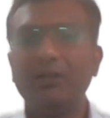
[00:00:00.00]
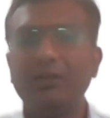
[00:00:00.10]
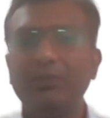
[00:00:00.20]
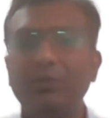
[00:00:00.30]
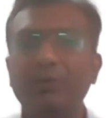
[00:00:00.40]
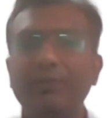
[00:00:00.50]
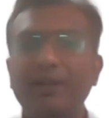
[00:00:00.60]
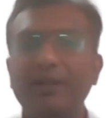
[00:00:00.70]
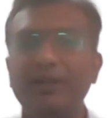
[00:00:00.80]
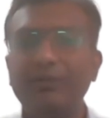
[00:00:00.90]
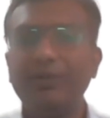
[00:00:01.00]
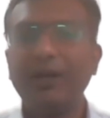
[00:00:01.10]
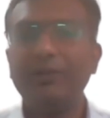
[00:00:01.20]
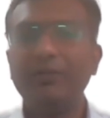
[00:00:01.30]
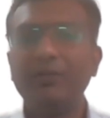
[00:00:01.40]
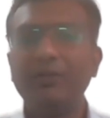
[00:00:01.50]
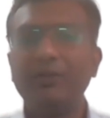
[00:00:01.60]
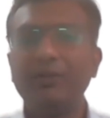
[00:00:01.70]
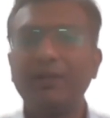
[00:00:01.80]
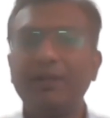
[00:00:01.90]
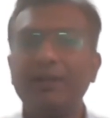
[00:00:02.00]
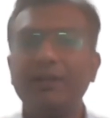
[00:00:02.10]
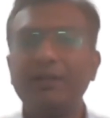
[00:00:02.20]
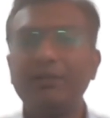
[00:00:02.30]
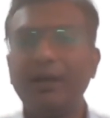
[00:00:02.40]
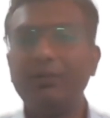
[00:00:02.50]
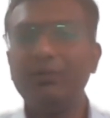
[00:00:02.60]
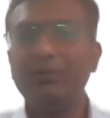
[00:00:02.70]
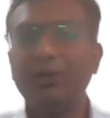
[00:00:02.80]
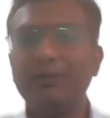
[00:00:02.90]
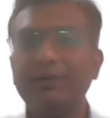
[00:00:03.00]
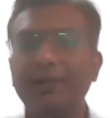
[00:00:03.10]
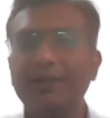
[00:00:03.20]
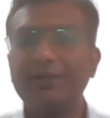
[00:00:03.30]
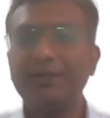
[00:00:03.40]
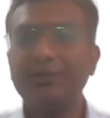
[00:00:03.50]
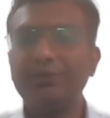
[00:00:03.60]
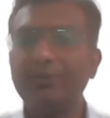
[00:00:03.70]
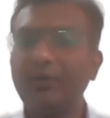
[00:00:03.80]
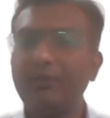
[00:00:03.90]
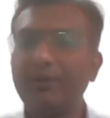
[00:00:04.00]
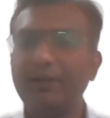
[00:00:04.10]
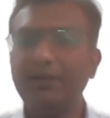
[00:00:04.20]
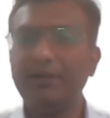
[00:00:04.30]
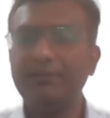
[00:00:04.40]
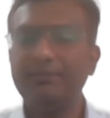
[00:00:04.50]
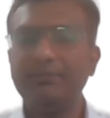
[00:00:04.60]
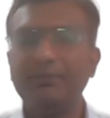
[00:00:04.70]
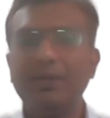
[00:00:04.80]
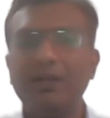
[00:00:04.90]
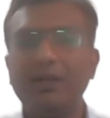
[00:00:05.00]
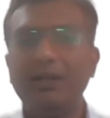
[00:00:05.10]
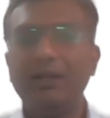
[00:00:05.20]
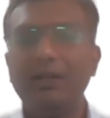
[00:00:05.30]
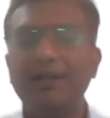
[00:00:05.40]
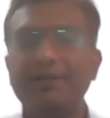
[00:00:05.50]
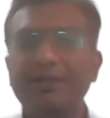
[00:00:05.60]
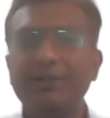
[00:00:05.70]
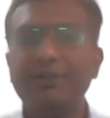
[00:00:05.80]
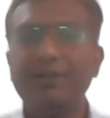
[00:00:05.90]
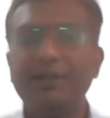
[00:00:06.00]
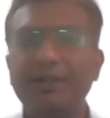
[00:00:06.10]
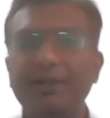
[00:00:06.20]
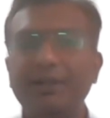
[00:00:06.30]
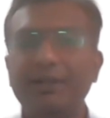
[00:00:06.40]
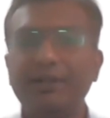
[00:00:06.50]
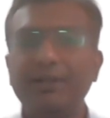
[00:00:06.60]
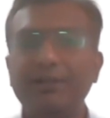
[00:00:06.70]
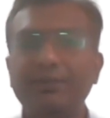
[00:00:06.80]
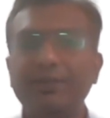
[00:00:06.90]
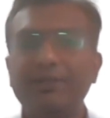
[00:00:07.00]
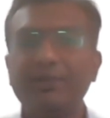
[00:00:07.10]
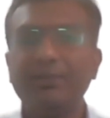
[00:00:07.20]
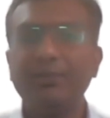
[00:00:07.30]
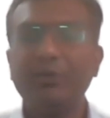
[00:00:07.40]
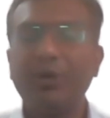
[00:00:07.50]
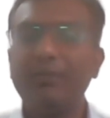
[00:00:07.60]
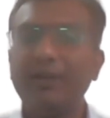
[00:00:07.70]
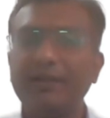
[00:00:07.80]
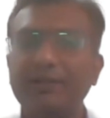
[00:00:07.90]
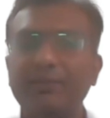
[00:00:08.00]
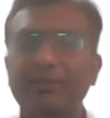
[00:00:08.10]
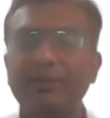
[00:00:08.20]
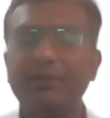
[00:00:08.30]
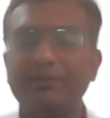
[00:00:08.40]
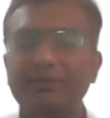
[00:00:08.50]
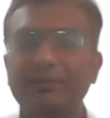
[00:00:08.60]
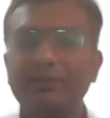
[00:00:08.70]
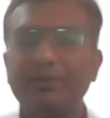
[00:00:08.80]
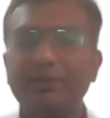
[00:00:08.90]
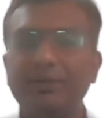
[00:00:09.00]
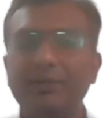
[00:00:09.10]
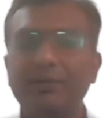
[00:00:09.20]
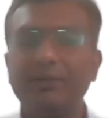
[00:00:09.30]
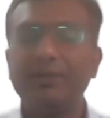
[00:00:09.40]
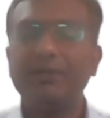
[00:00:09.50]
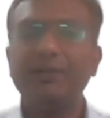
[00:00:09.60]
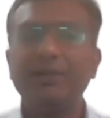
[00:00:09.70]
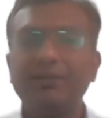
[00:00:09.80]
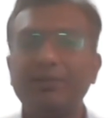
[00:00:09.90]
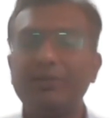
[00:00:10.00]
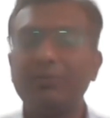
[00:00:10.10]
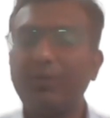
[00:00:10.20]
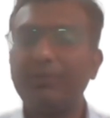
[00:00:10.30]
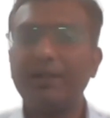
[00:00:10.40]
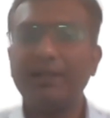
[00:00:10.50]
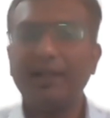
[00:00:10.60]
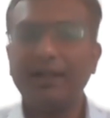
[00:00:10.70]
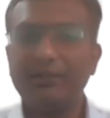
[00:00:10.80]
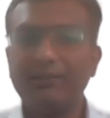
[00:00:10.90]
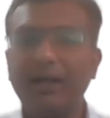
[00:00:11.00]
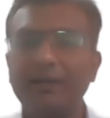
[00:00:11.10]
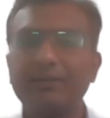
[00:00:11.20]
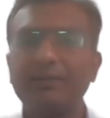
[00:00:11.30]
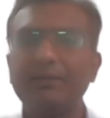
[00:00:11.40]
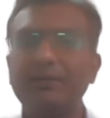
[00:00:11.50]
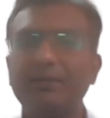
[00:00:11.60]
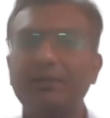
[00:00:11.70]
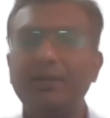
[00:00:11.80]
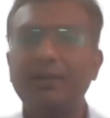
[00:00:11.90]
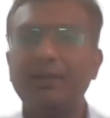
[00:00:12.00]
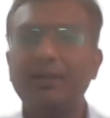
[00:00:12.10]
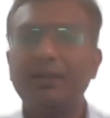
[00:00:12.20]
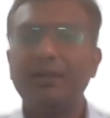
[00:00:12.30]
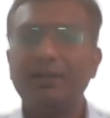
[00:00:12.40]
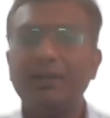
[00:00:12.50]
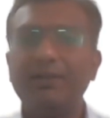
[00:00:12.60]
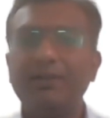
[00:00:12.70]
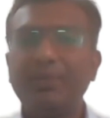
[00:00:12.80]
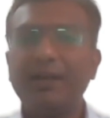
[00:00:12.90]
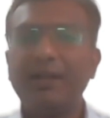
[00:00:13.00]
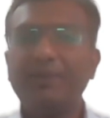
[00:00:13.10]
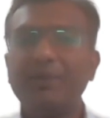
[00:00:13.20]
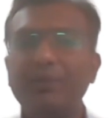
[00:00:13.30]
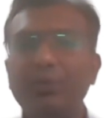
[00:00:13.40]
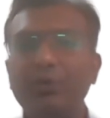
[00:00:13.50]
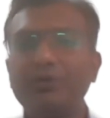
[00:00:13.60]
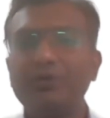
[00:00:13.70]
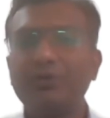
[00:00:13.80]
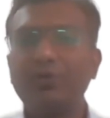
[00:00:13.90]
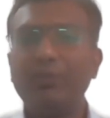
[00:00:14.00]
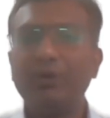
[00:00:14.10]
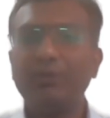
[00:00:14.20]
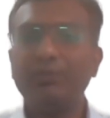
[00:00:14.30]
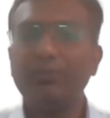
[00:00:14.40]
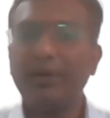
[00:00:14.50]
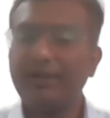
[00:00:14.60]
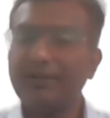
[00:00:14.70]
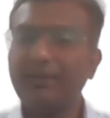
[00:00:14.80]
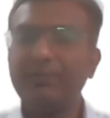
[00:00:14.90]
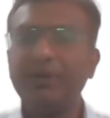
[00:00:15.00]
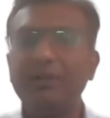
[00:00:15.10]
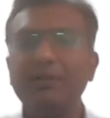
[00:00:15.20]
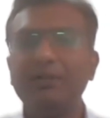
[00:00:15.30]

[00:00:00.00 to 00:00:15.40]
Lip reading: The more material you have, the greater the value of the extensive property. Let's illustrate this with some common examples. Consider first property as a mass. This is perhaps the most common example.